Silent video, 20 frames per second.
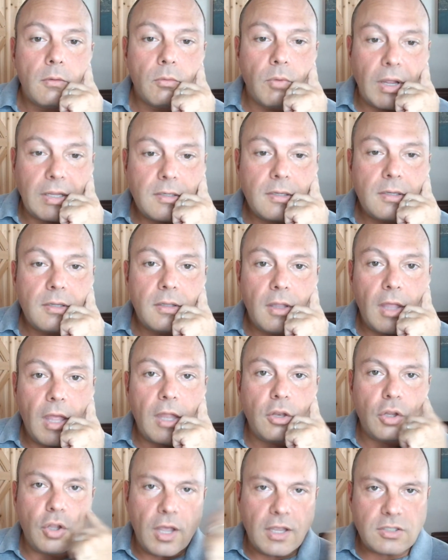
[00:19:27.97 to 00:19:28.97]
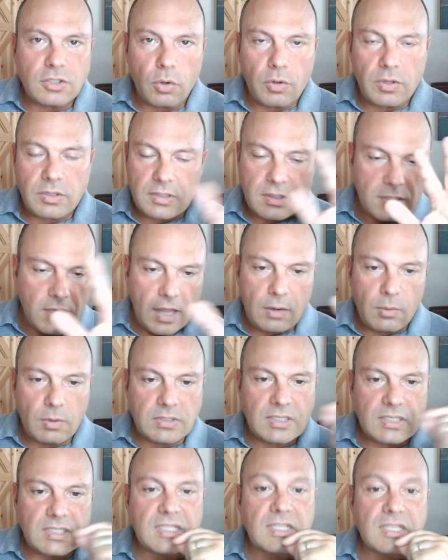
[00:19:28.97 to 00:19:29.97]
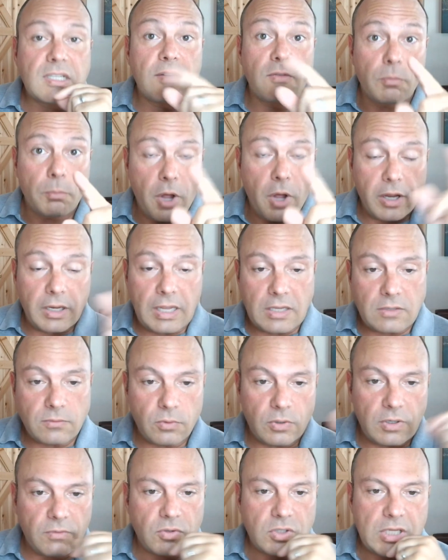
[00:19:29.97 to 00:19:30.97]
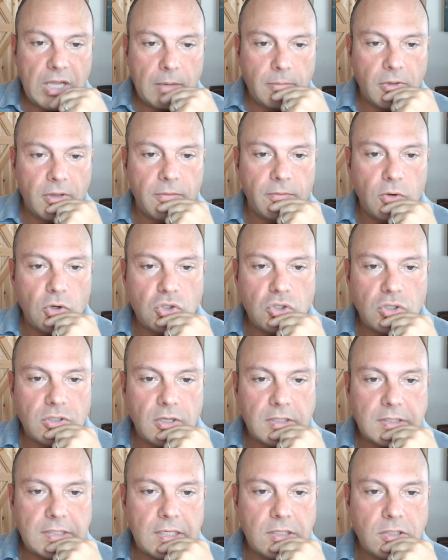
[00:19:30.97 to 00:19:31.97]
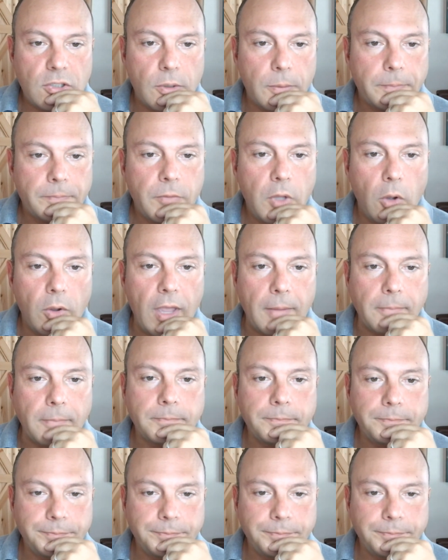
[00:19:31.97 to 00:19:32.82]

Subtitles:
Right? And you guys know this. Anyways, this is a different podcast for a different time. Conversions on day 2. Okay.